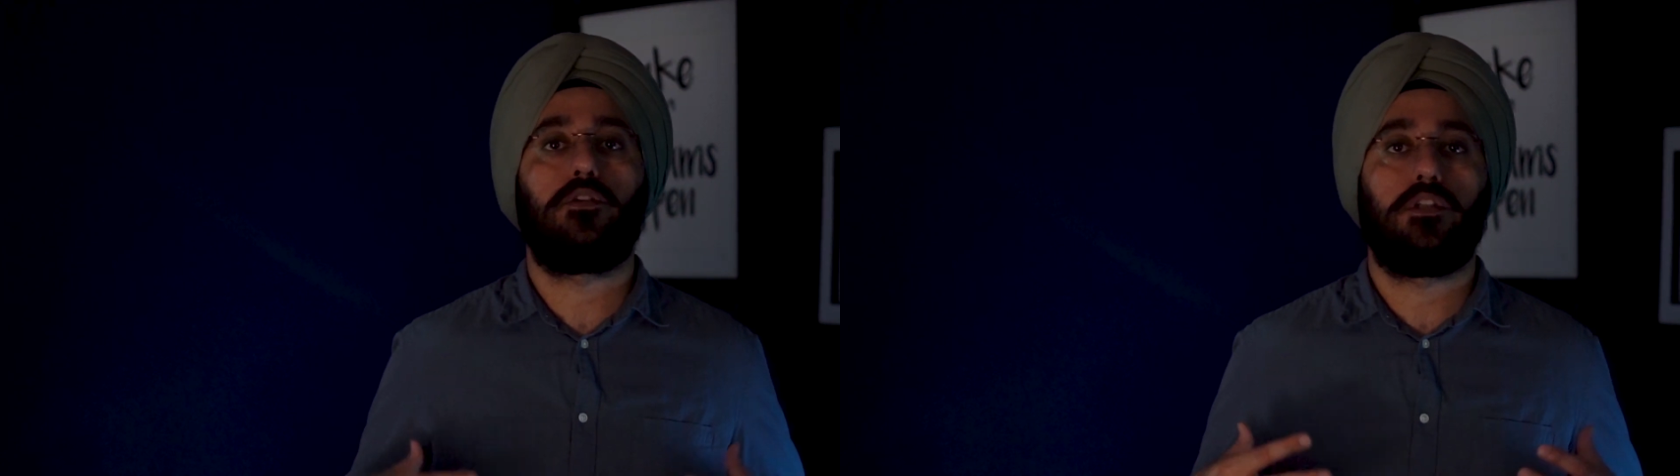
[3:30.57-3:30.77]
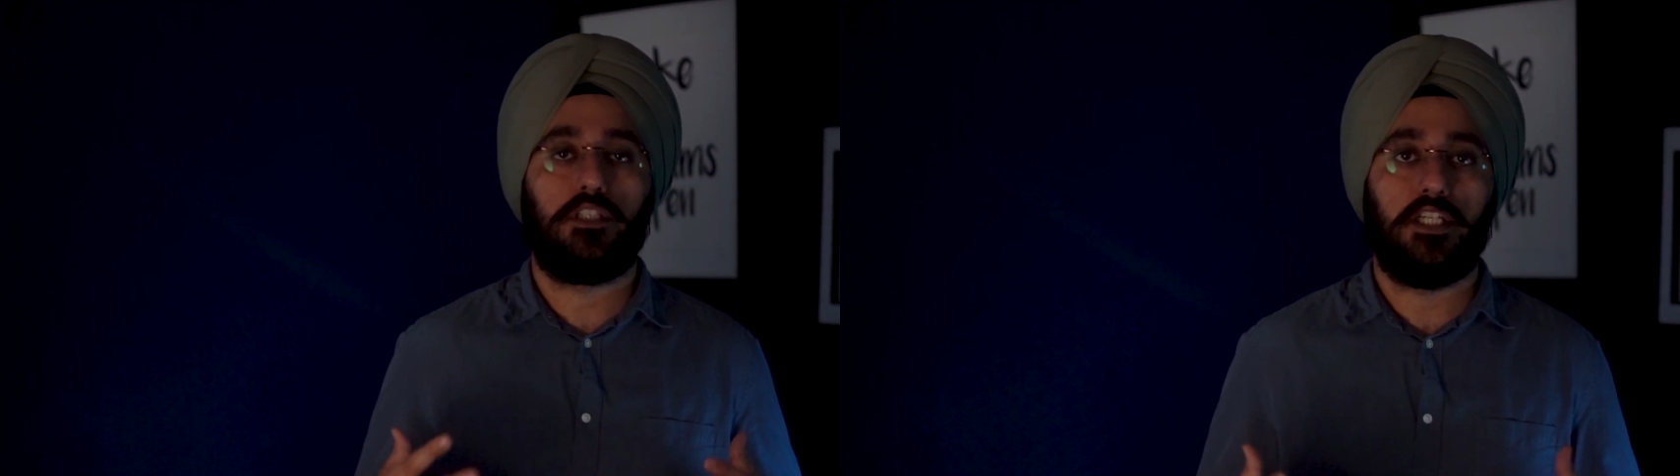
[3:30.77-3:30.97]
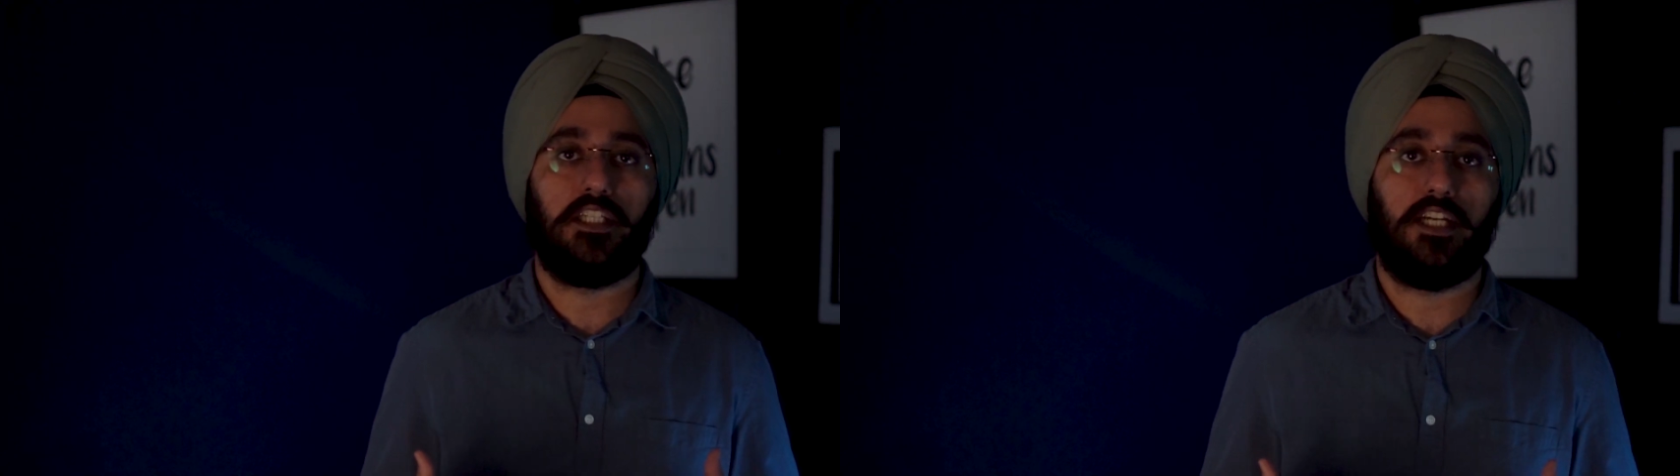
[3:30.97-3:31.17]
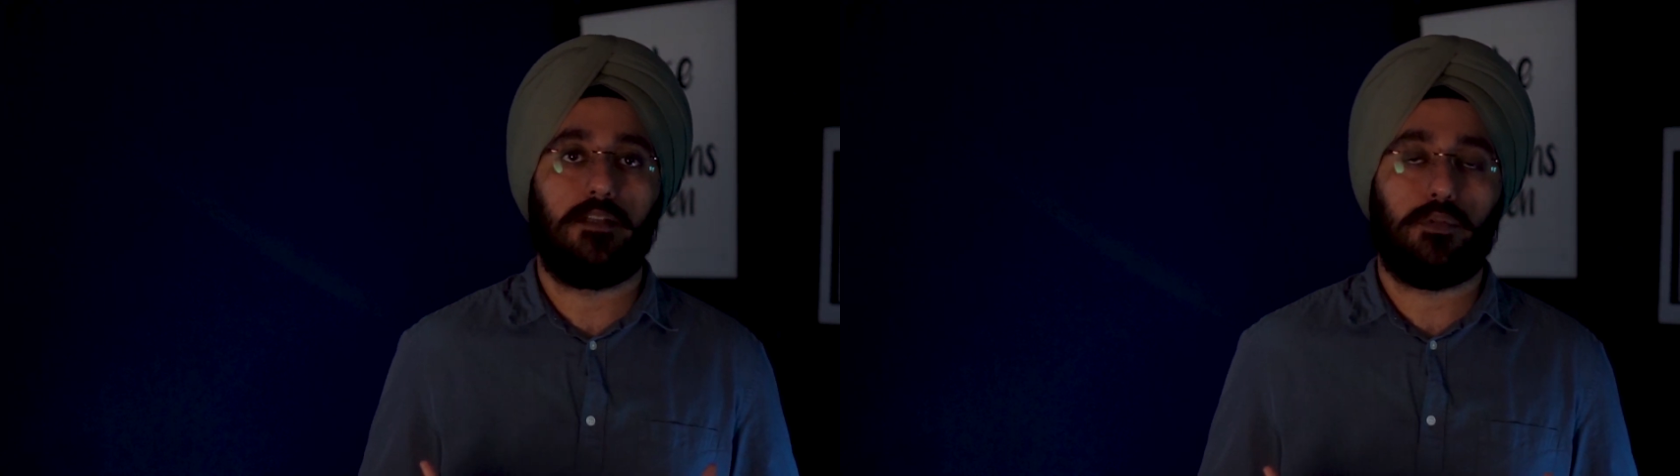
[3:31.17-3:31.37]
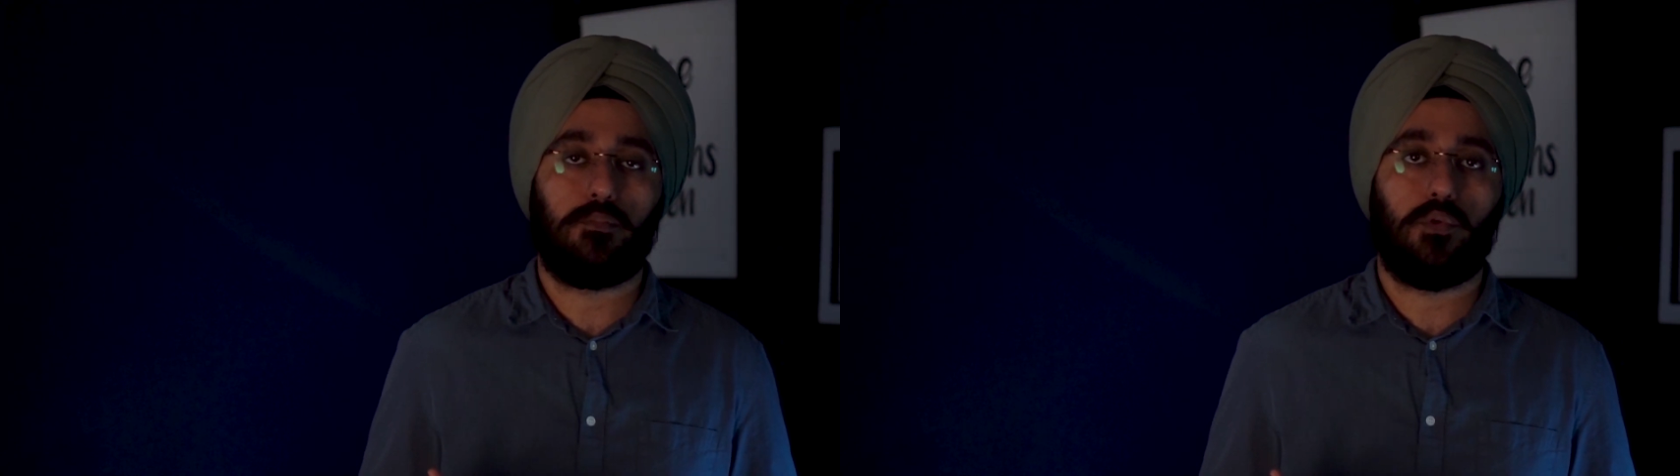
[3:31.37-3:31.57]
you the
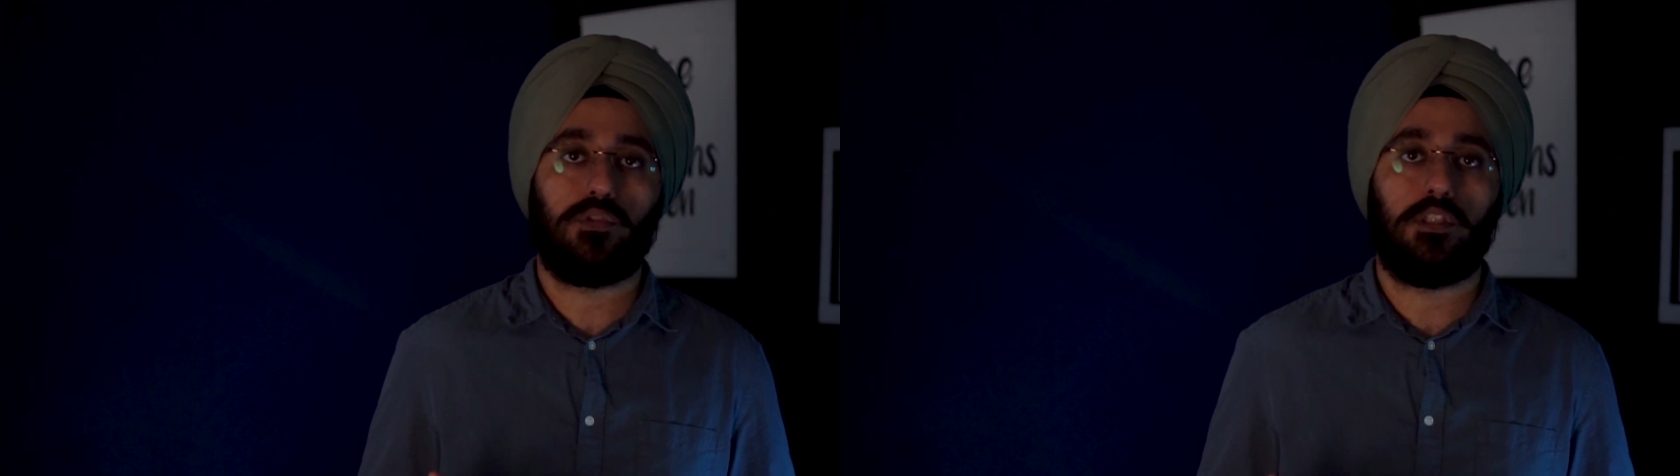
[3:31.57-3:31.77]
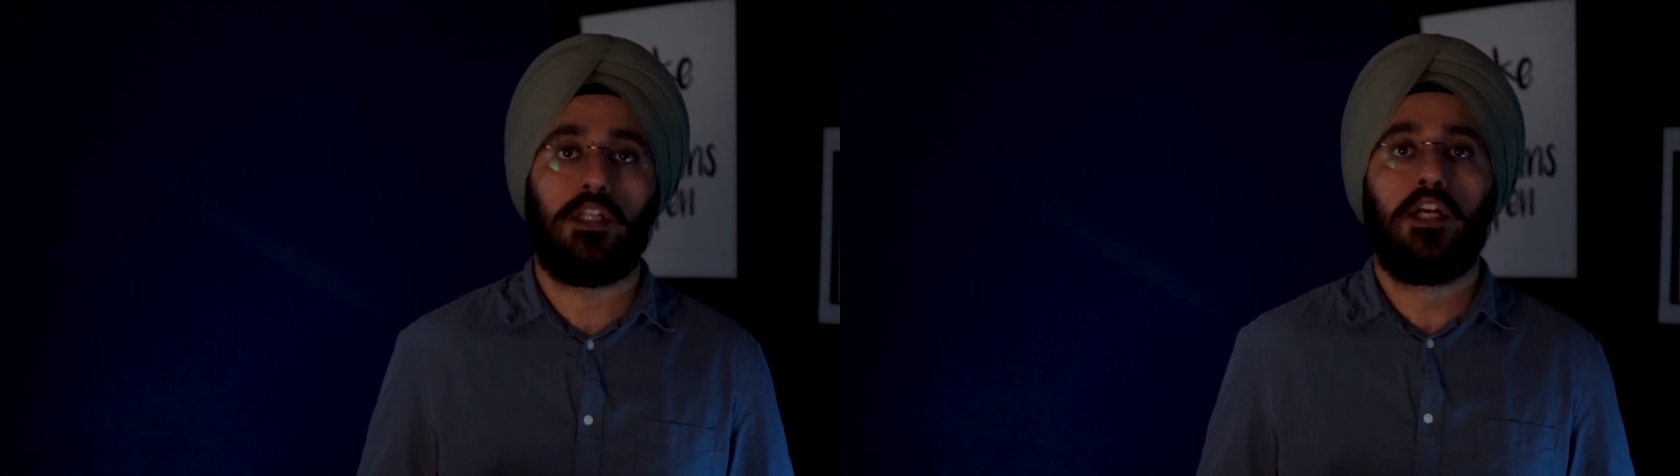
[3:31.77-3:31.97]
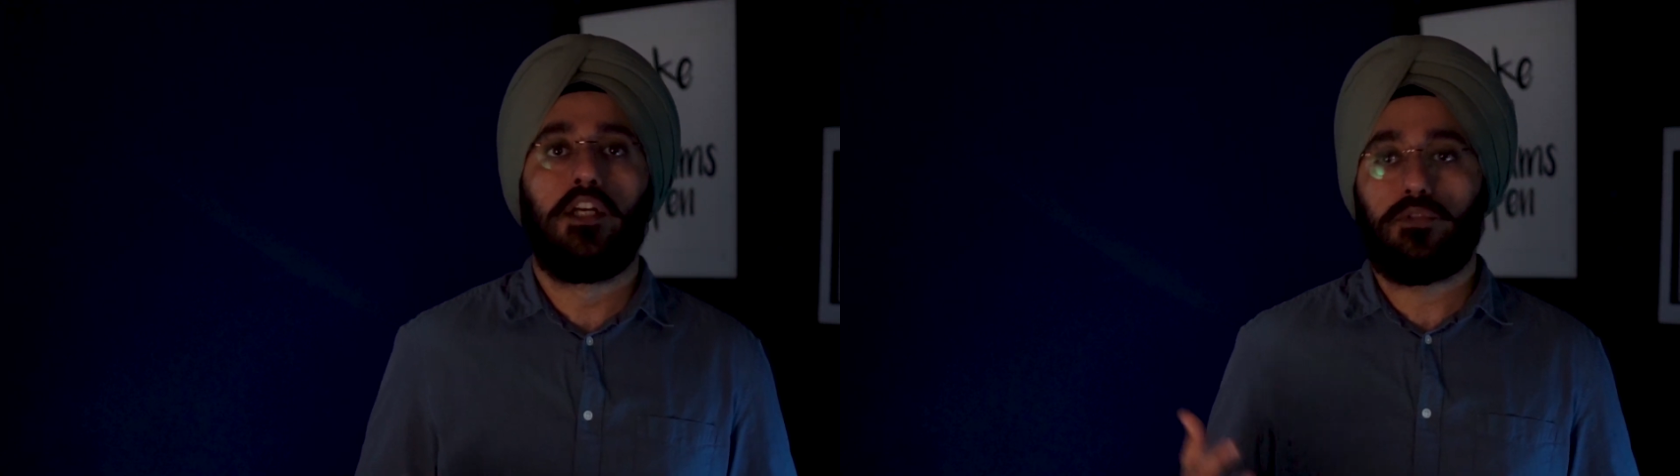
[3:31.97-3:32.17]
detailed proposal